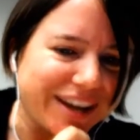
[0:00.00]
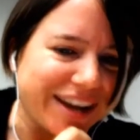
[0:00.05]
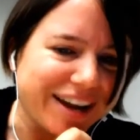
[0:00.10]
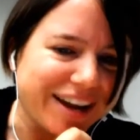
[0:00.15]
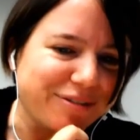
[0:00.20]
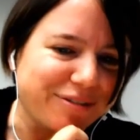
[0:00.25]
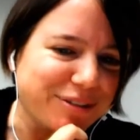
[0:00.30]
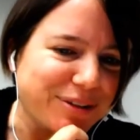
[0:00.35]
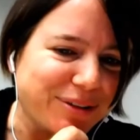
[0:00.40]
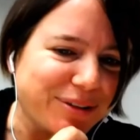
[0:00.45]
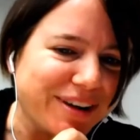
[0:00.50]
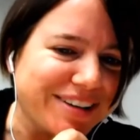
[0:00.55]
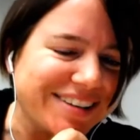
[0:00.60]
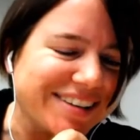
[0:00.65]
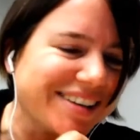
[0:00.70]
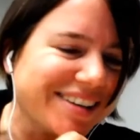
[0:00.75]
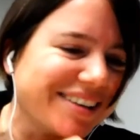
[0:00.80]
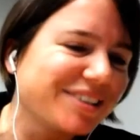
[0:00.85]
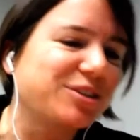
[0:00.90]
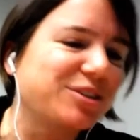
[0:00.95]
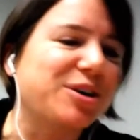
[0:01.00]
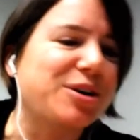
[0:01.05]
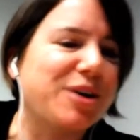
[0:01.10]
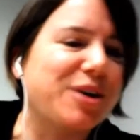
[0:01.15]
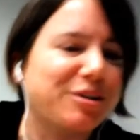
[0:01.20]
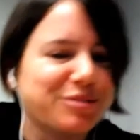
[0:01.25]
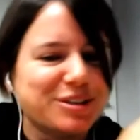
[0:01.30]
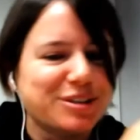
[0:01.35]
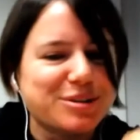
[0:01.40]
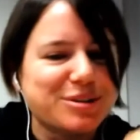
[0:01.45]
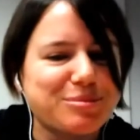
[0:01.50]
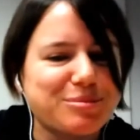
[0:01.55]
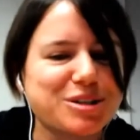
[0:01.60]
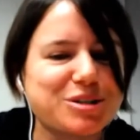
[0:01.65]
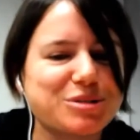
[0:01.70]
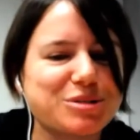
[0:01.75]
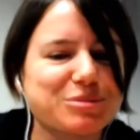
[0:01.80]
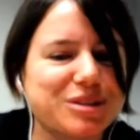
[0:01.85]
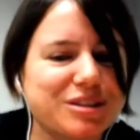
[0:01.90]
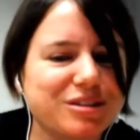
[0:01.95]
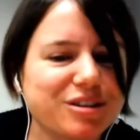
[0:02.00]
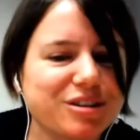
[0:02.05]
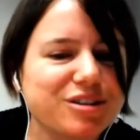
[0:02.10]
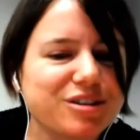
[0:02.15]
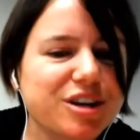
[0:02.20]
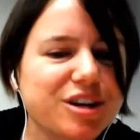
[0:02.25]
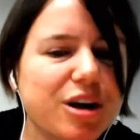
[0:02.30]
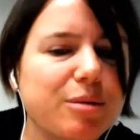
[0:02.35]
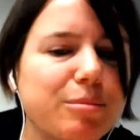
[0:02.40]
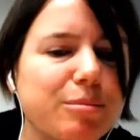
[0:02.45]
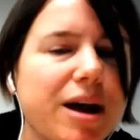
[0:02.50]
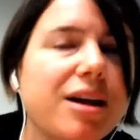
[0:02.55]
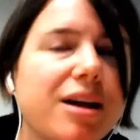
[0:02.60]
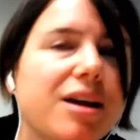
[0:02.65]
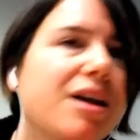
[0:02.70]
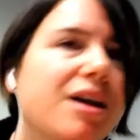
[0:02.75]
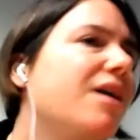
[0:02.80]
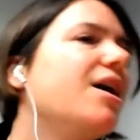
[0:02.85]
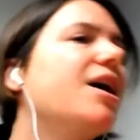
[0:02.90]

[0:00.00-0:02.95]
I have no idea. Go off and do a bunch of research, come back.